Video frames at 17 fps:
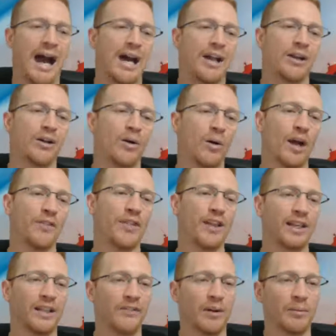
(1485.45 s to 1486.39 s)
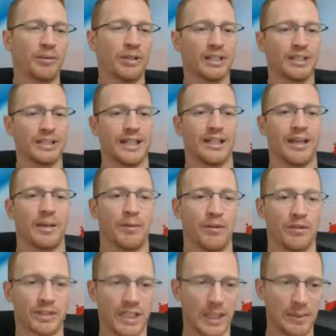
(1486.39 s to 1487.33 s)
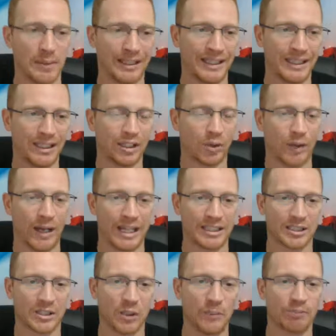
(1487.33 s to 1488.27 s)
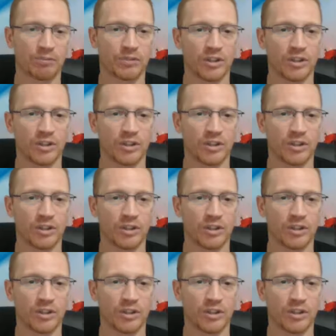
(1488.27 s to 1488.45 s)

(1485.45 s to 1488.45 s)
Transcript: I don't know. I think if I'm going to take anybody this game, I lean Carrasco.